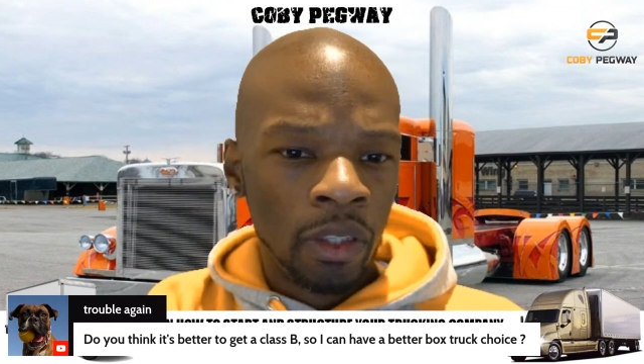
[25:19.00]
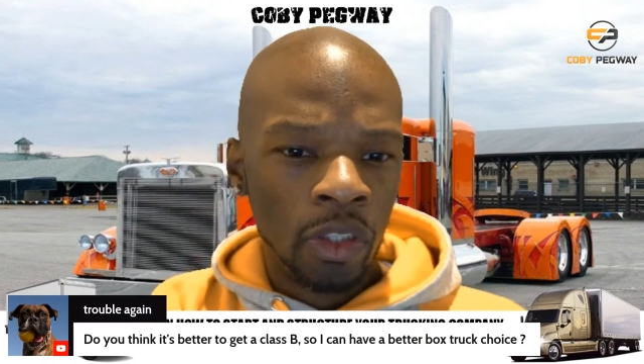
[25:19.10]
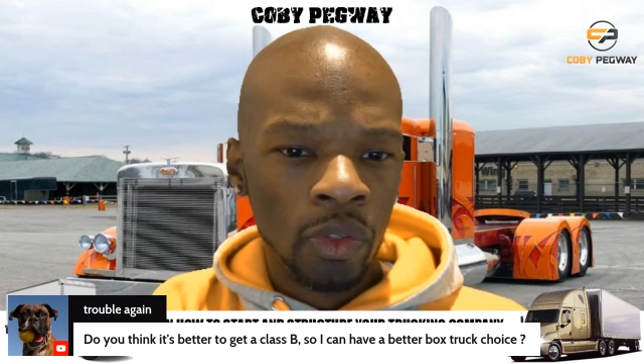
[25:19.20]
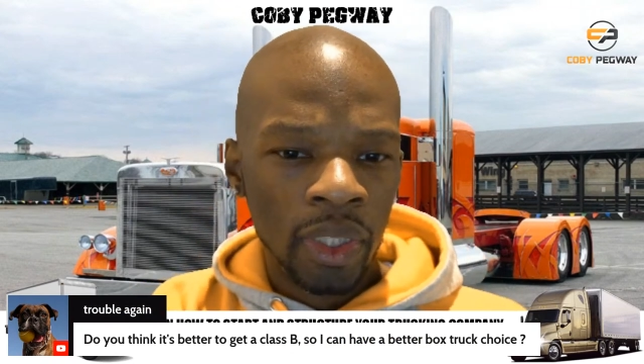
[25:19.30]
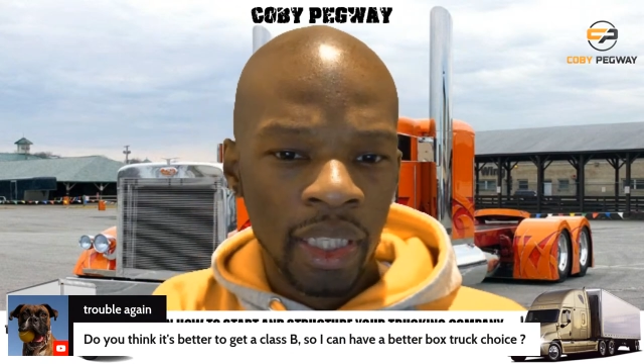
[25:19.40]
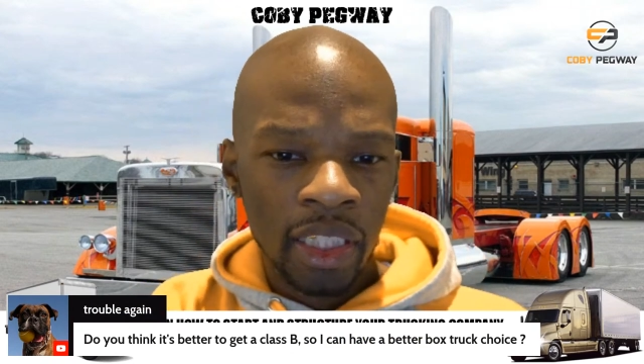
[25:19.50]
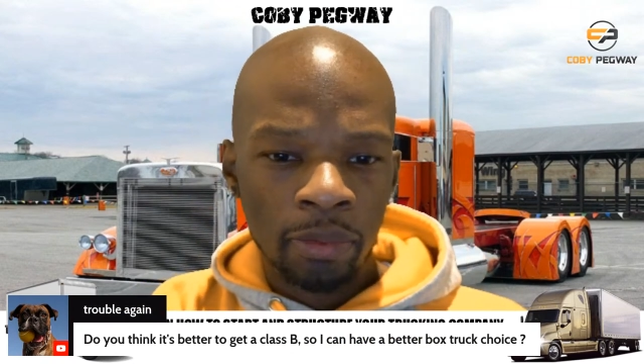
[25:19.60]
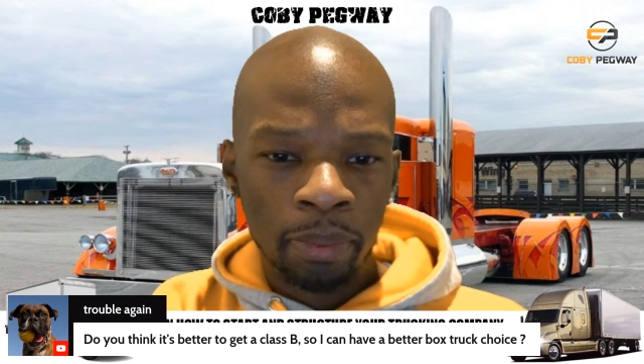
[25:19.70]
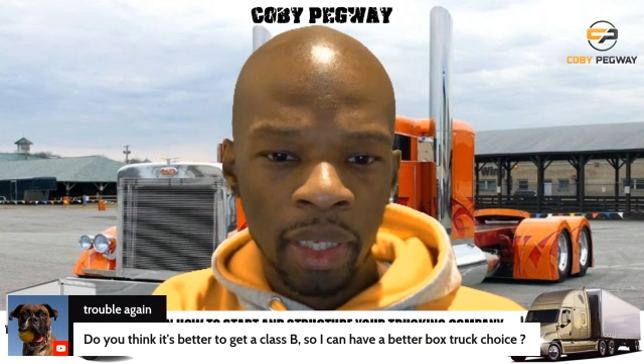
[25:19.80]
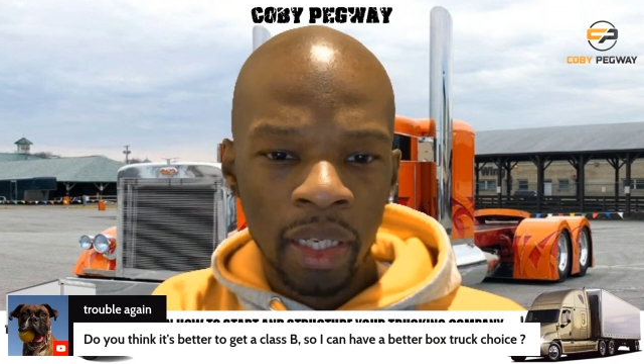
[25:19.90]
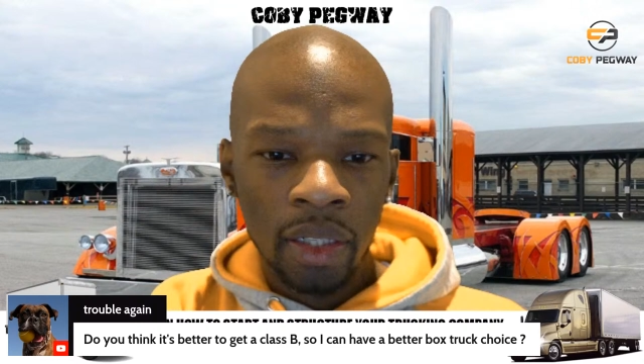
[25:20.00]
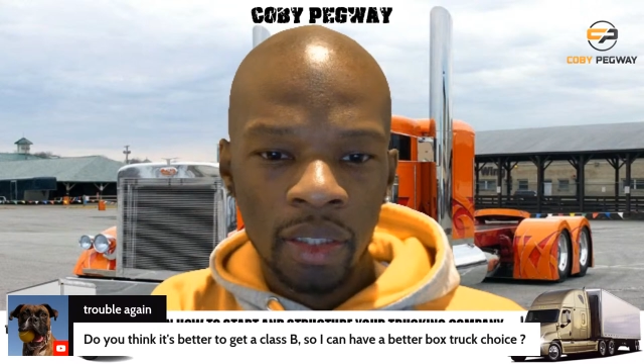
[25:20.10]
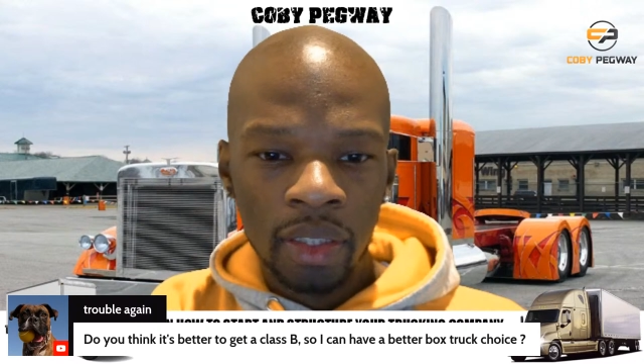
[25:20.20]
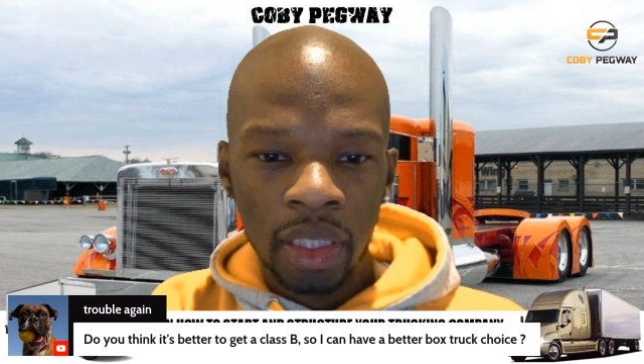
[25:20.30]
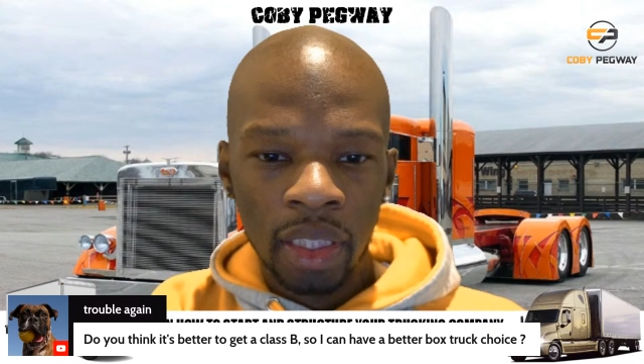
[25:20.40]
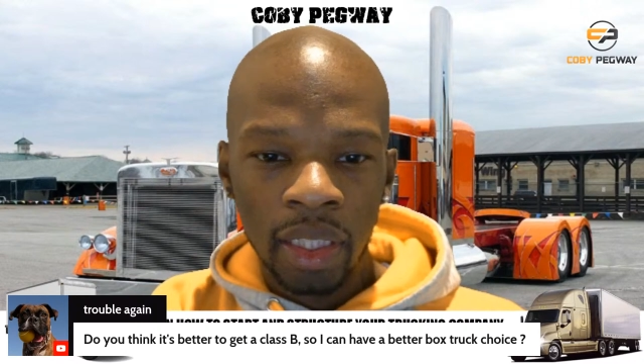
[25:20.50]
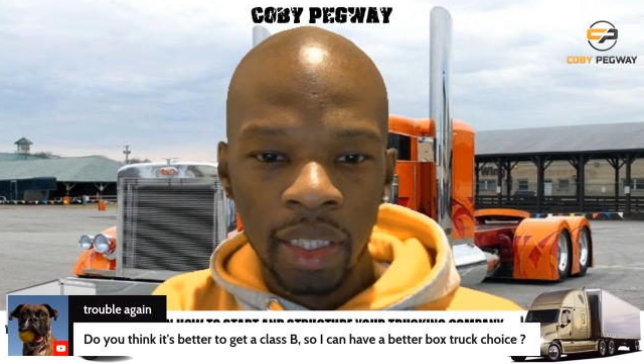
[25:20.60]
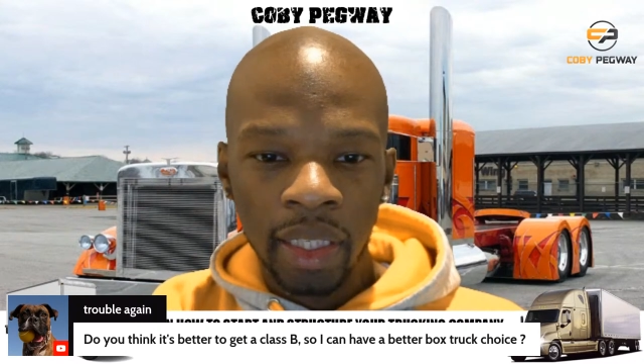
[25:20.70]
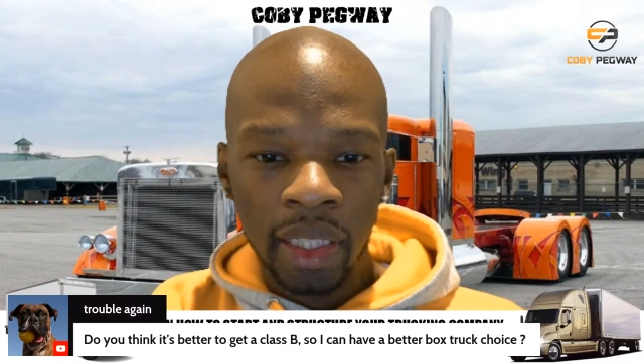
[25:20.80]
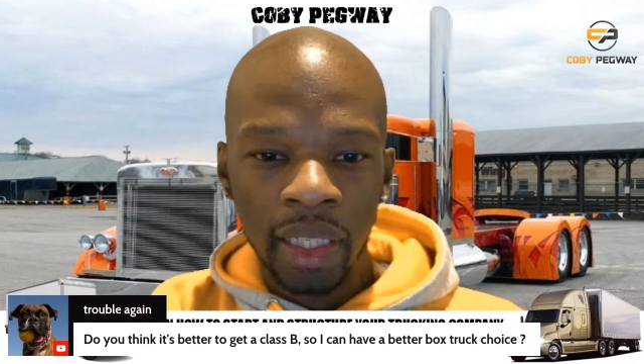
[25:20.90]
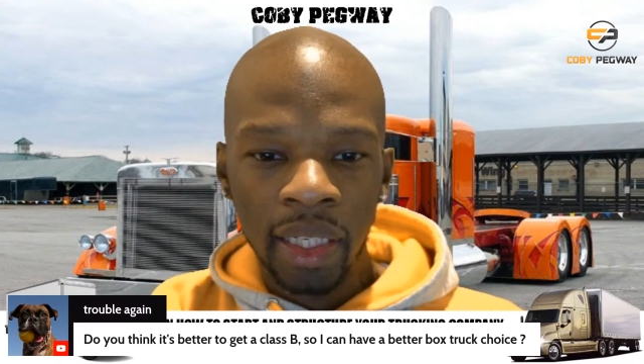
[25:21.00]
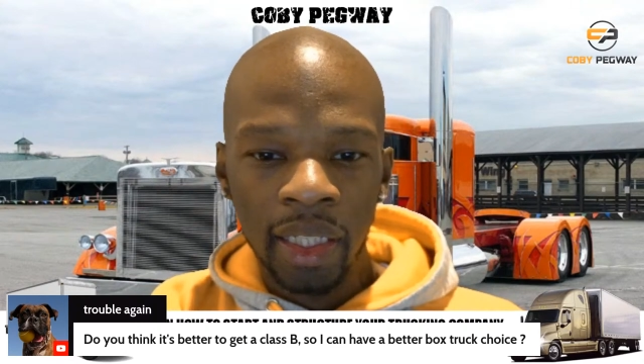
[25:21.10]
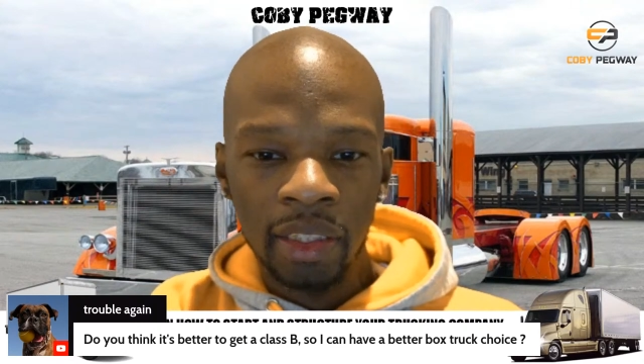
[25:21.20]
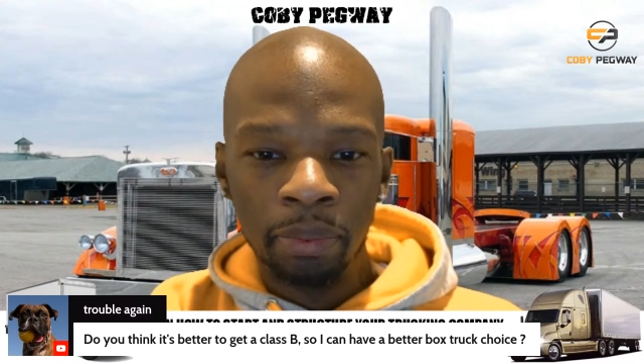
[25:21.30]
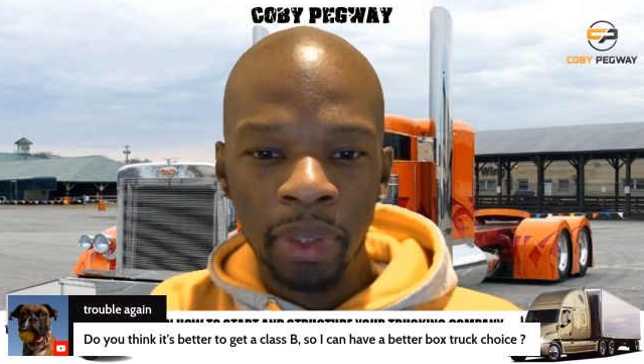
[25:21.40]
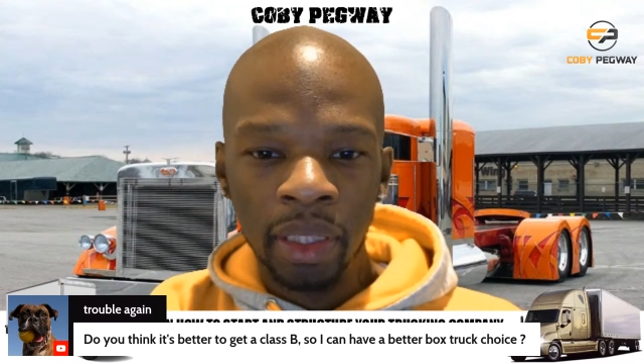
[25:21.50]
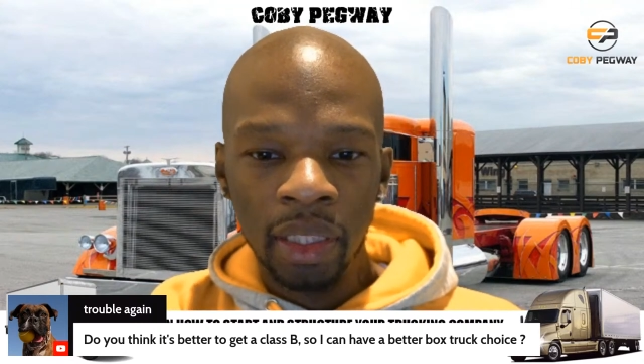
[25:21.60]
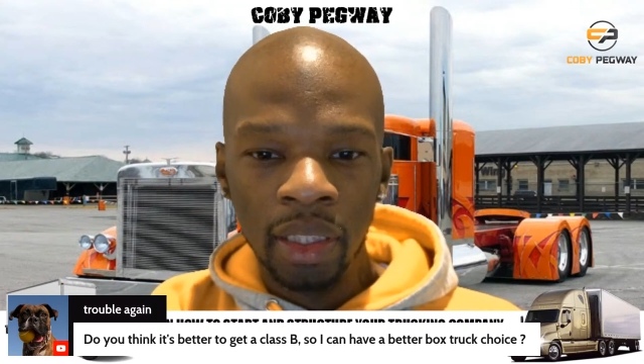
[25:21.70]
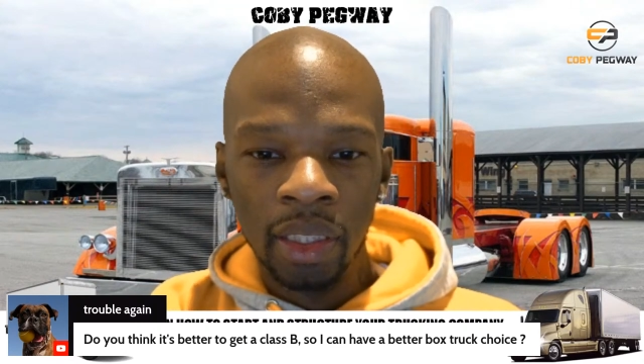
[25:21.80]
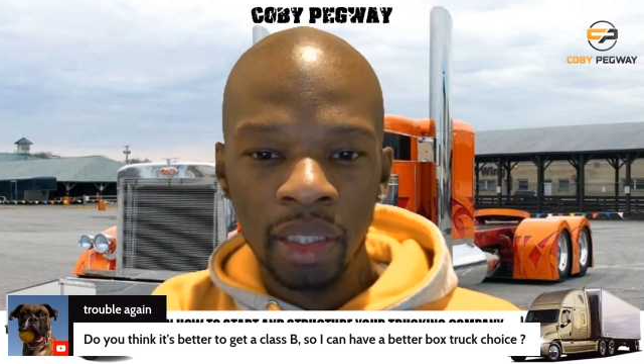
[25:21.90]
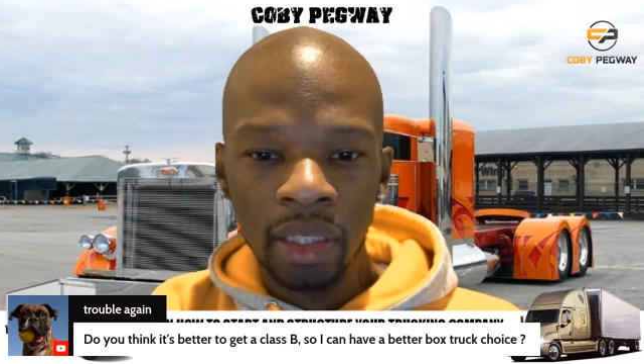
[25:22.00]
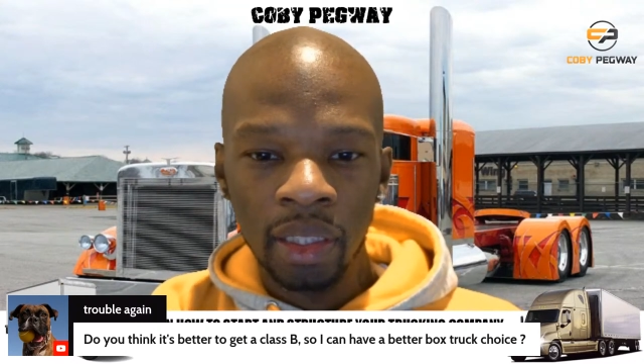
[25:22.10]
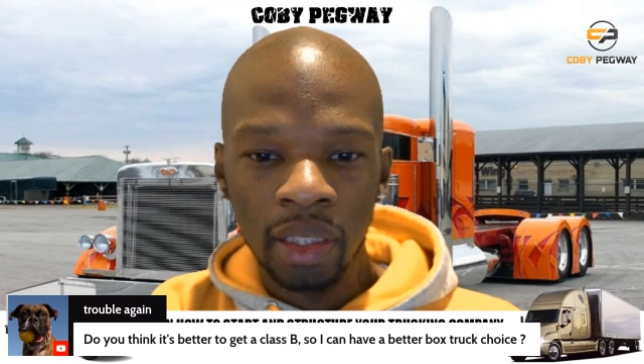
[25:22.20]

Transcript: Do you think it's better to get a Class B?